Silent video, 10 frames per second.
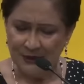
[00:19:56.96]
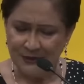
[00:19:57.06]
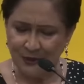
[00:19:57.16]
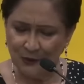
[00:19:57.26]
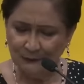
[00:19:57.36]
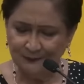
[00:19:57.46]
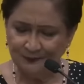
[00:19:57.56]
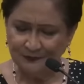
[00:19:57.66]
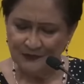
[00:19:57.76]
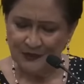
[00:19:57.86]

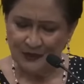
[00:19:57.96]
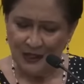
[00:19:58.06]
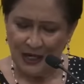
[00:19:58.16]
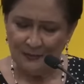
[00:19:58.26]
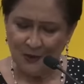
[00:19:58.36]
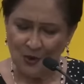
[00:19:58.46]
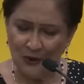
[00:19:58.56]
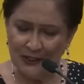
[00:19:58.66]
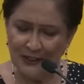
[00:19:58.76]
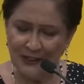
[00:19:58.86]
So I'm
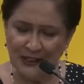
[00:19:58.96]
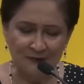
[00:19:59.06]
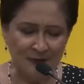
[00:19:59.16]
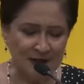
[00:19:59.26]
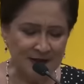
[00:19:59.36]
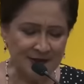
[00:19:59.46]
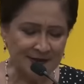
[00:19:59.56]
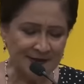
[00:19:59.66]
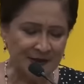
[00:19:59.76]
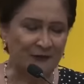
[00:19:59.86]
calling the
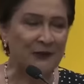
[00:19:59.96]
government to